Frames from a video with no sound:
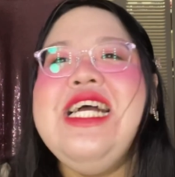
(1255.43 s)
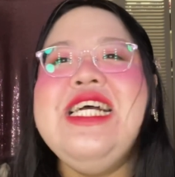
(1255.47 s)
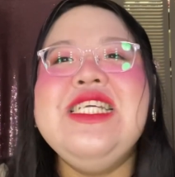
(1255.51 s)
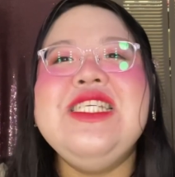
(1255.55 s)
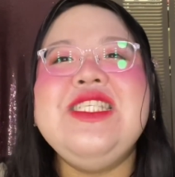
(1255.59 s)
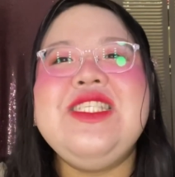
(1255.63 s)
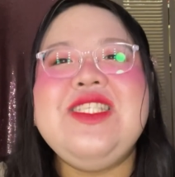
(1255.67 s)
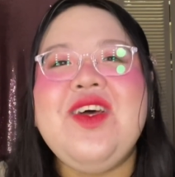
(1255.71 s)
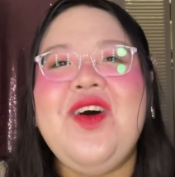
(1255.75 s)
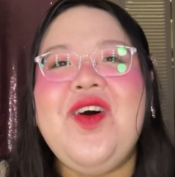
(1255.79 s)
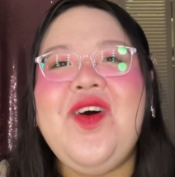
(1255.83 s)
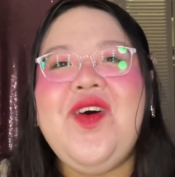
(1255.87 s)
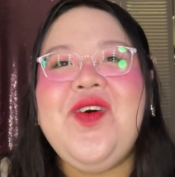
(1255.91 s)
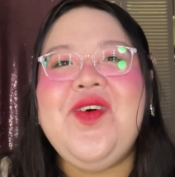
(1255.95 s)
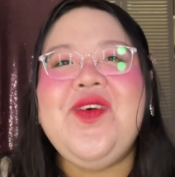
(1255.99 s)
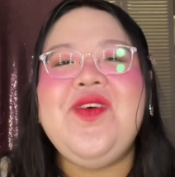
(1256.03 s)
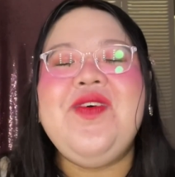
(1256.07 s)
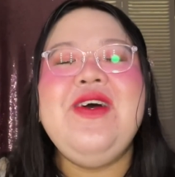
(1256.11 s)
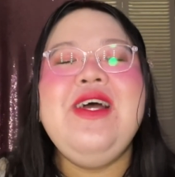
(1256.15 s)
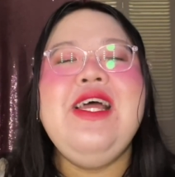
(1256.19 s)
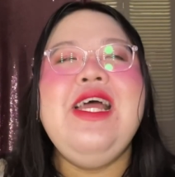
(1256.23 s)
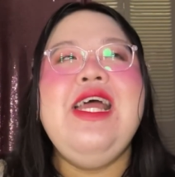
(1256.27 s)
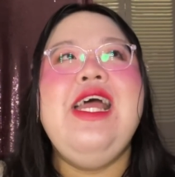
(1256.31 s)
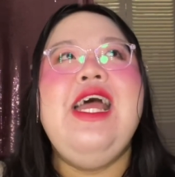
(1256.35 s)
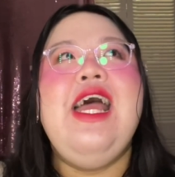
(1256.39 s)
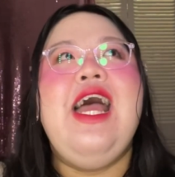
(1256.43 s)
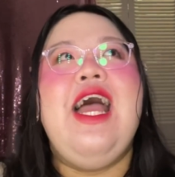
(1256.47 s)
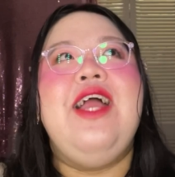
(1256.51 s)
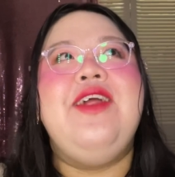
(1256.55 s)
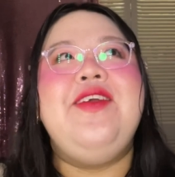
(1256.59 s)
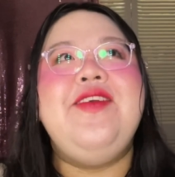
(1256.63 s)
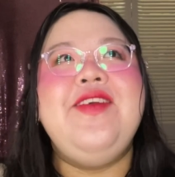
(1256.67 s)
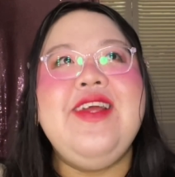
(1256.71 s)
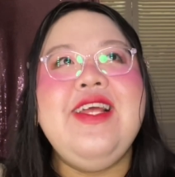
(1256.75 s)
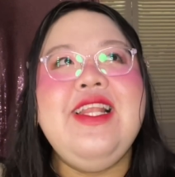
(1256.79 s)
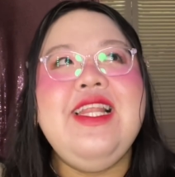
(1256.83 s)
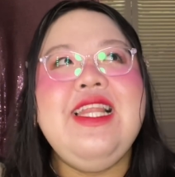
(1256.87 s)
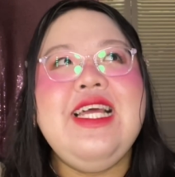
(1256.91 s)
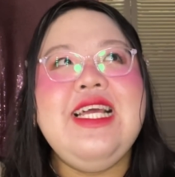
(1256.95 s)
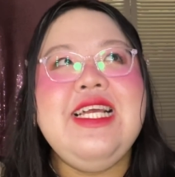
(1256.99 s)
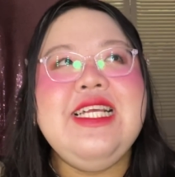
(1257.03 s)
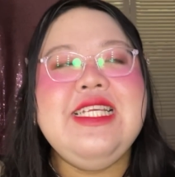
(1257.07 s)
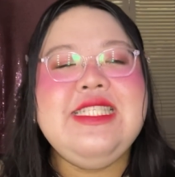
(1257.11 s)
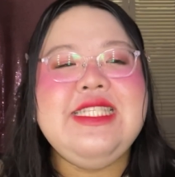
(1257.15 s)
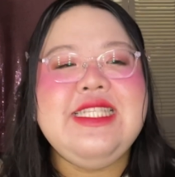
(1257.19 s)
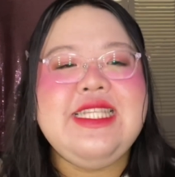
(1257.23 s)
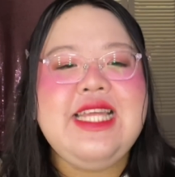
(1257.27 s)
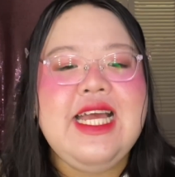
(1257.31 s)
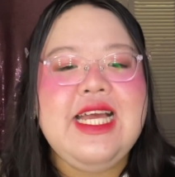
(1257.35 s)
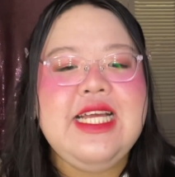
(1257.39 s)
So I
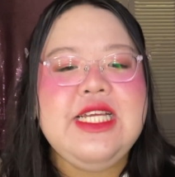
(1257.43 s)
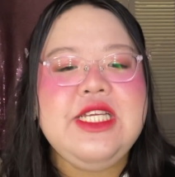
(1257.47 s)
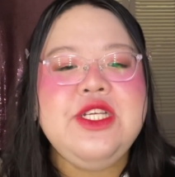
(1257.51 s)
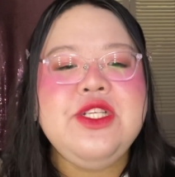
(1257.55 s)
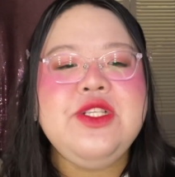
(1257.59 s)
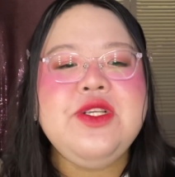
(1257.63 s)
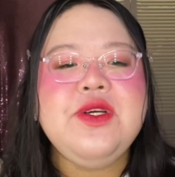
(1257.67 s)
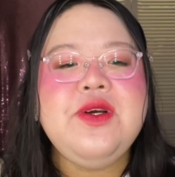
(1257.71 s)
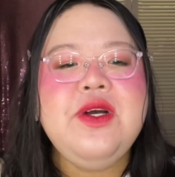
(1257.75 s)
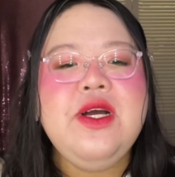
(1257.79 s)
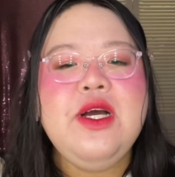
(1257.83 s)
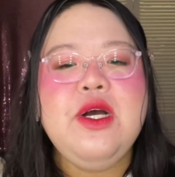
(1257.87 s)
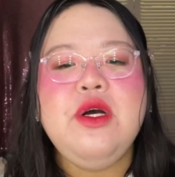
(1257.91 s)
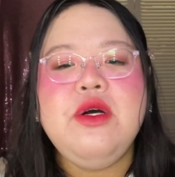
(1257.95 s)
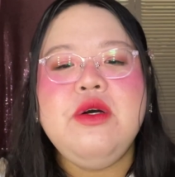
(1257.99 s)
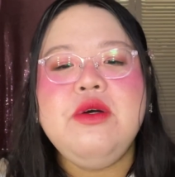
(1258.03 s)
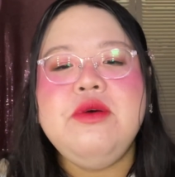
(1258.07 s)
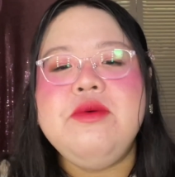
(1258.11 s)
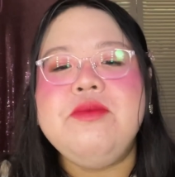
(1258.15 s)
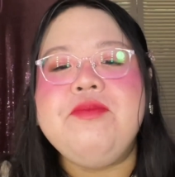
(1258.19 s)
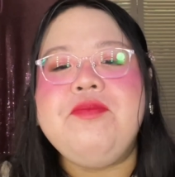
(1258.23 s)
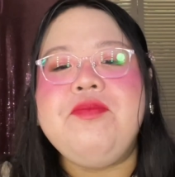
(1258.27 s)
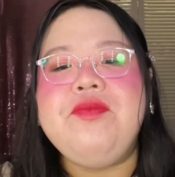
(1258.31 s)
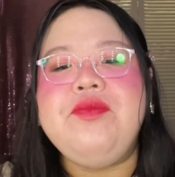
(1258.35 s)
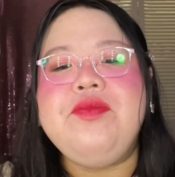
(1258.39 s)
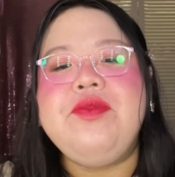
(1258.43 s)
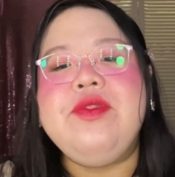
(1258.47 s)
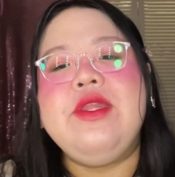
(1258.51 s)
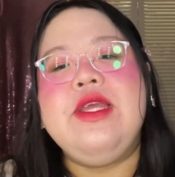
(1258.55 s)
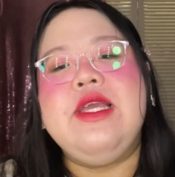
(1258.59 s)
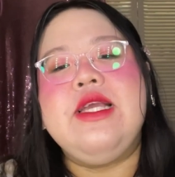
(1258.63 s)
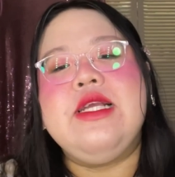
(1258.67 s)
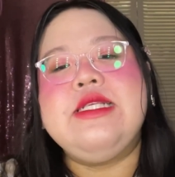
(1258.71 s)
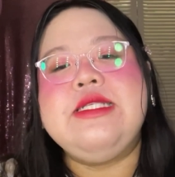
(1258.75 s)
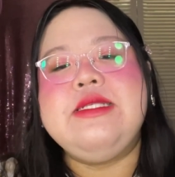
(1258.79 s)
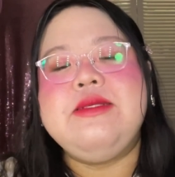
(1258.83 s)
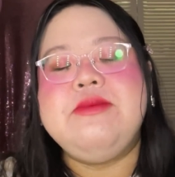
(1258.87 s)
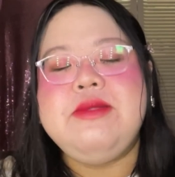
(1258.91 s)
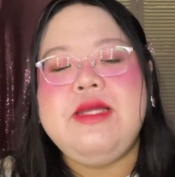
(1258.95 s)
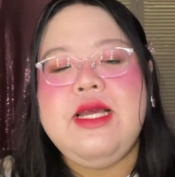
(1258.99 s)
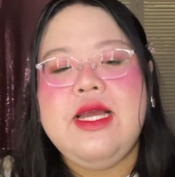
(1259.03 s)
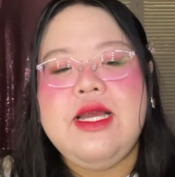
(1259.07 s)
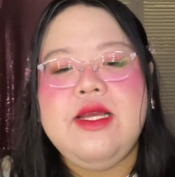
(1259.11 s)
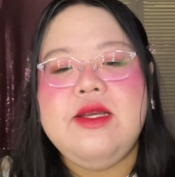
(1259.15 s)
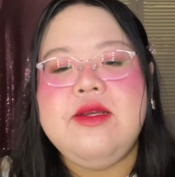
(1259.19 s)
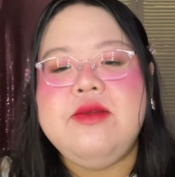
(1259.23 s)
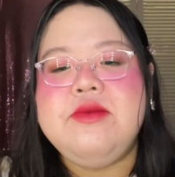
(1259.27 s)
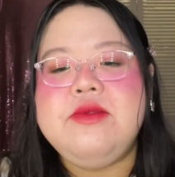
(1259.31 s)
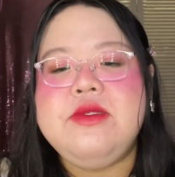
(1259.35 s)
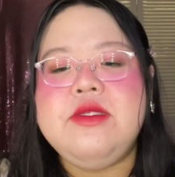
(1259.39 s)
realized that, you know how like
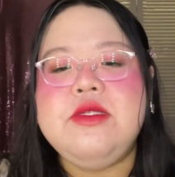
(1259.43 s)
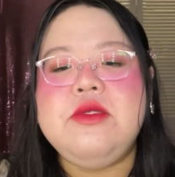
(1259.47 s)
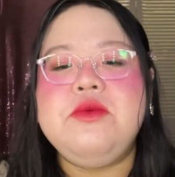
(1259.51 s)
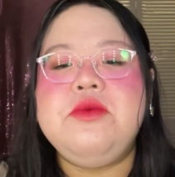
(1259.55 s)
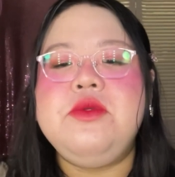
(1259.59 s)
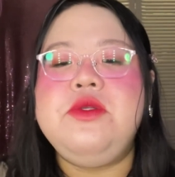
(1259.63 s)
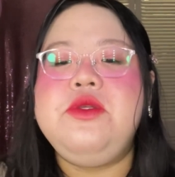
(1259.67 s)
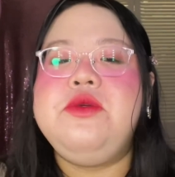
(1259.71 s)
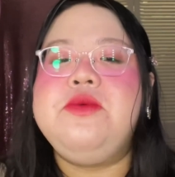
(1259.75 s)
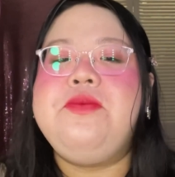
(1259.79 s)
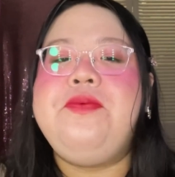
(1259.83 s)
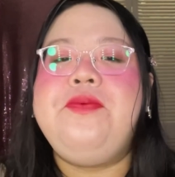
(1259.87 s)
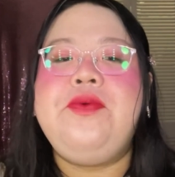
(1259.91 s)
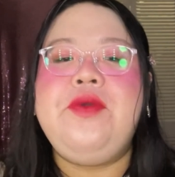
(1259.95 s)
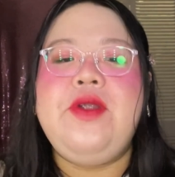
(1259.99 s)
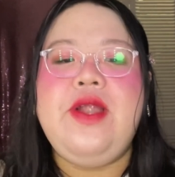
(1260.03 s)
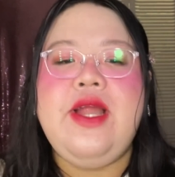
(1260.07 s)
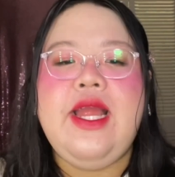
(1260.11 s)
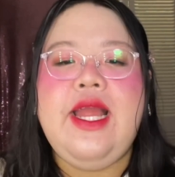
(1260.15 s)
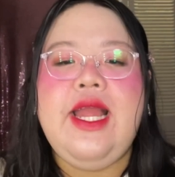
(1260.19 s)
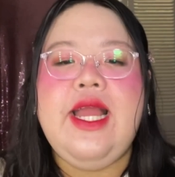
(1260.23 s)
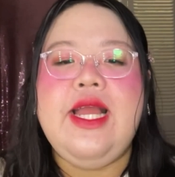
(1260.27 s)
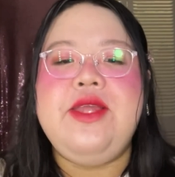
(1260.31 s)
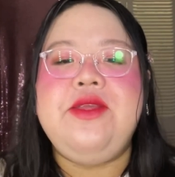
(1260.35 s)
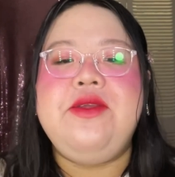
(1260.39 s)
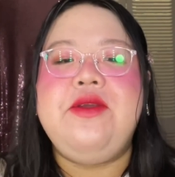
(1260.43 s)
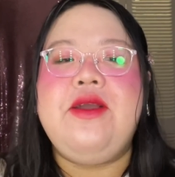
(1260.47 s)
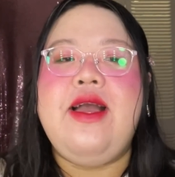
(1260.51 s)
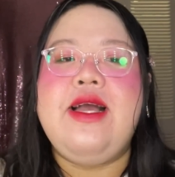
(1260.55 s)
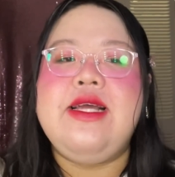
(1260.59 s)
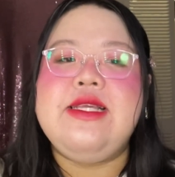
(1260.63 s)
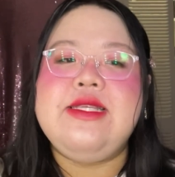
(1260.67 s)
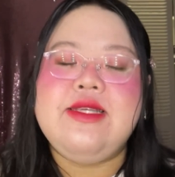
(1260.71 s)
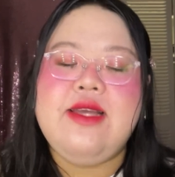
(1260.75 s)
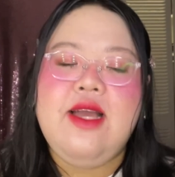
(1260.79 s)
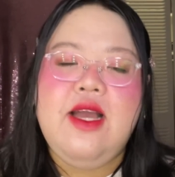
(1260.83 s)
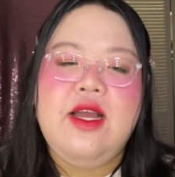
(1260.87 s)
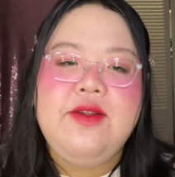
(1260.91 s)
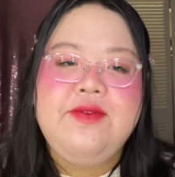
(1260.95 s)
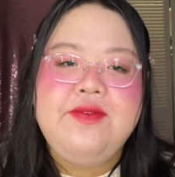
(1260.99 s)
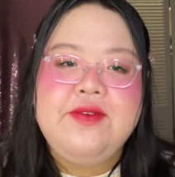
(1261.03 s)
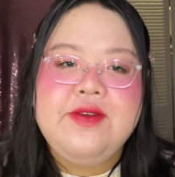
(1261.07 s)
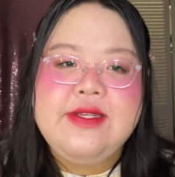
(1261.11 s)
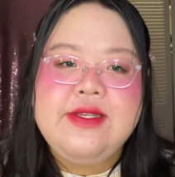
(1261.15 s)
sometimes when you pray and you ask God for